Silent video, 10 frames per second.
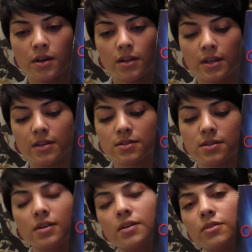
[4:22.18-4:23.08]
this,
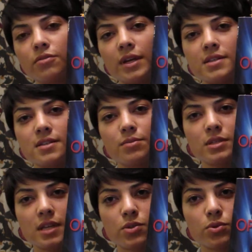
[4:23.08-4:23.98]
Racism and
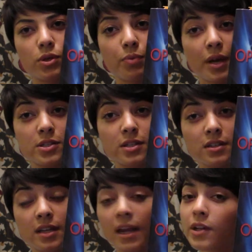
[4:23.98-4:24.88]
Sexual Oppression
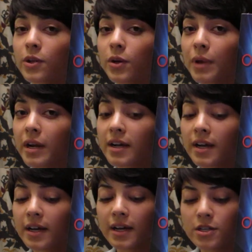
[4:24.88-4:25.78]
in Anglo-America,